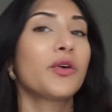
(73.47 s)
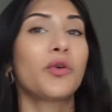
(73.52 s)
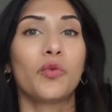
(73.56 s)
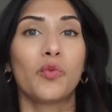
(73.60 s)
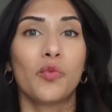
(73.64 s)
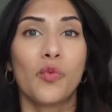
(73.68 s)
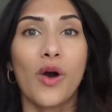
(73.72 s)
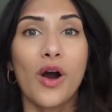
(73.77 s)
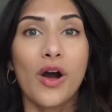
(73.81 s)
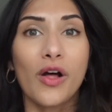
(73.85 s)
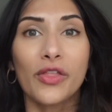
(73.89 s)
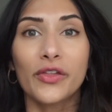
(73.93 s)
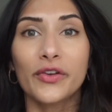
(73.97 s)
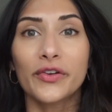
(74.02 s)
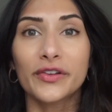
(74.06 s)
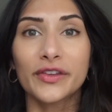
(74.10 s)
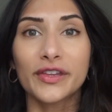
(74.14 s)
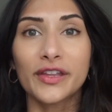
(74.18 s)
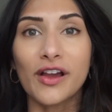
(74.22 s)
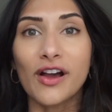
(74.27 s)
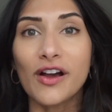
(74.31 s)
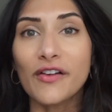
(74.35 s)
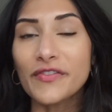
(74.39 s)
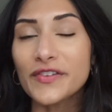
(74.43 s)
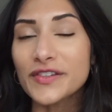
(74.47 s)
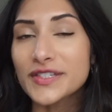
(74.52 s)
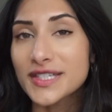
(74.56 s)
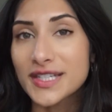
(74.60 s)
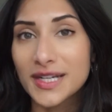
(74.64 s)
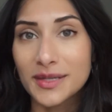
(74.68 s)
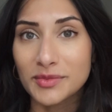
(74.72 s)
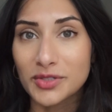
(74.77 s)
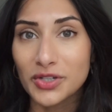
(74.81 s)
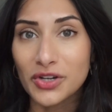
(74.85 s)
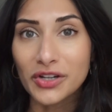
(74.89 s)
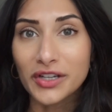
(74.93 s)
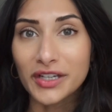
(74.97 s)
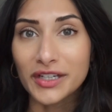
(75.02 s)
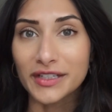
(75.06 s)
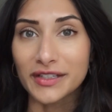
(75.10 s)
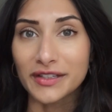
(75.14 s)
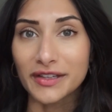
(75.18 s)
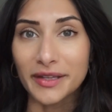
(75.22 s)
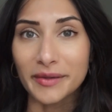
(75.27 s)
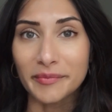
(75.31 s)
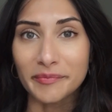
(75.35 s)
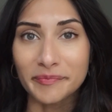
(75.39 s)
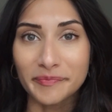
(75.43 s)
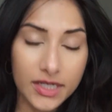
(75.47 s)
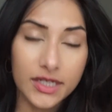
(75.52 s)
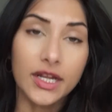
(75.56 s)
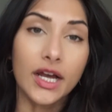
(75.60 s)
while they're in the office and I'm talking to them.